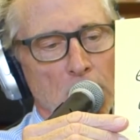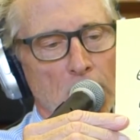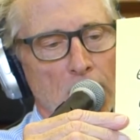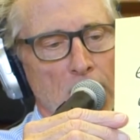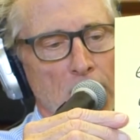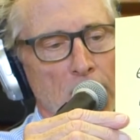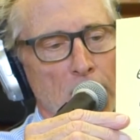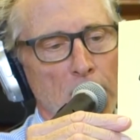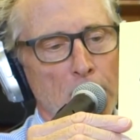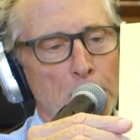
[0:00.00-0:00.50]

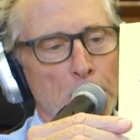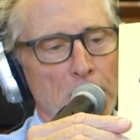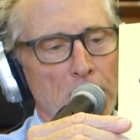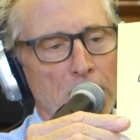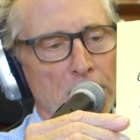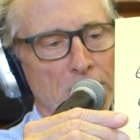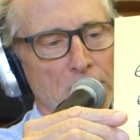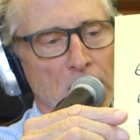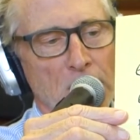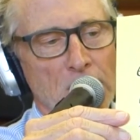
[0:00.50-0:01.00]
A,
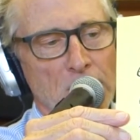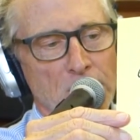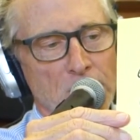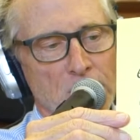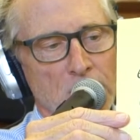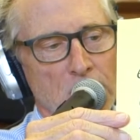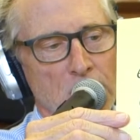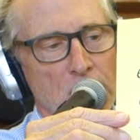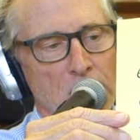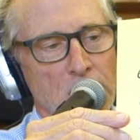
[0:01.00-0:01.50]
B flat,
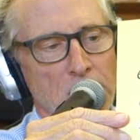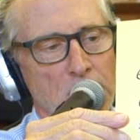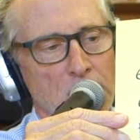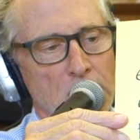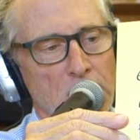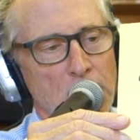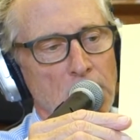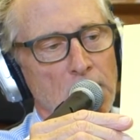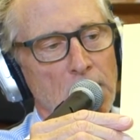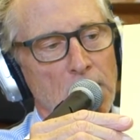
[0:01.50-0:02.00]
C,
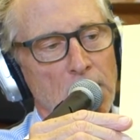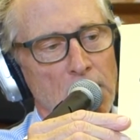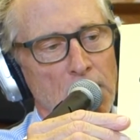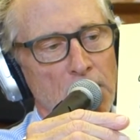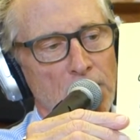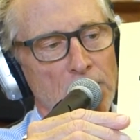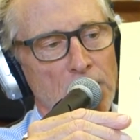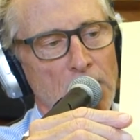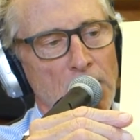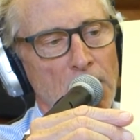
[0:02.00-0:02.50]
D,
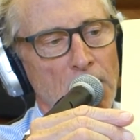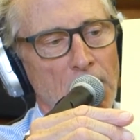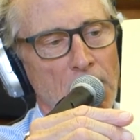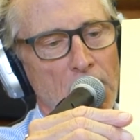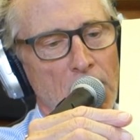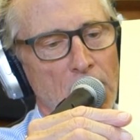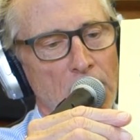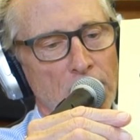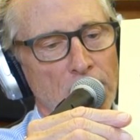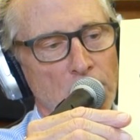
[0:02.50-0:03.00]
E flat,
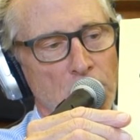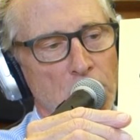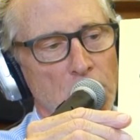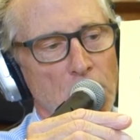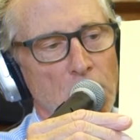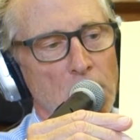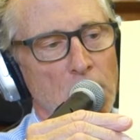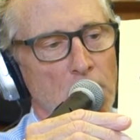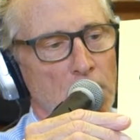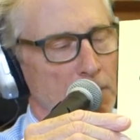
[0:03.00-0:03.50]
F,
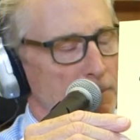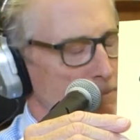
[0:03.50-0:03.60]
G.